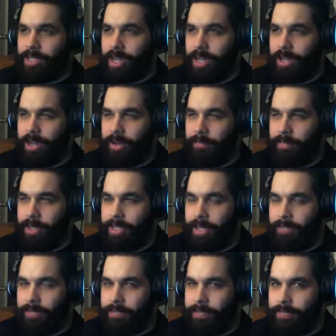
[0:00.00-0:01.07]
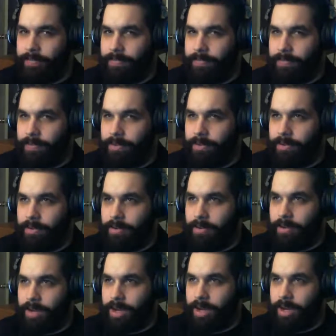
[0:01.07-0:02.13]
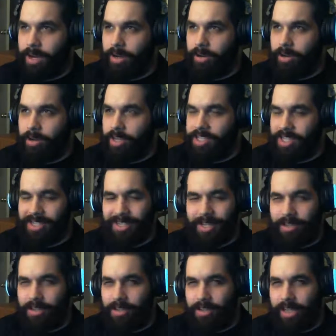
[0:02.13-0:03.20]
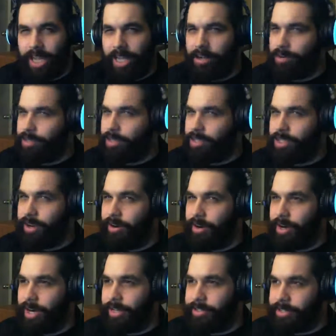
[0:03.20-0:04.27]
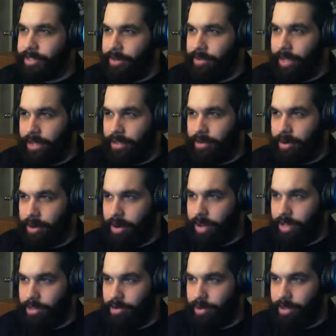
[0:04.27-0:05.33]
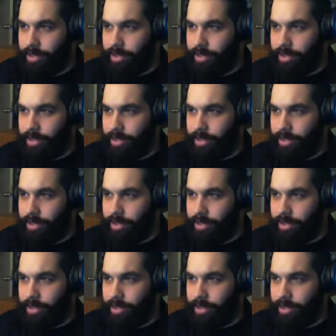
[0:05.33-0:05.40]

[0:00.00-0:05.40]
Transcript: I believe is it later this year or next year that they're doing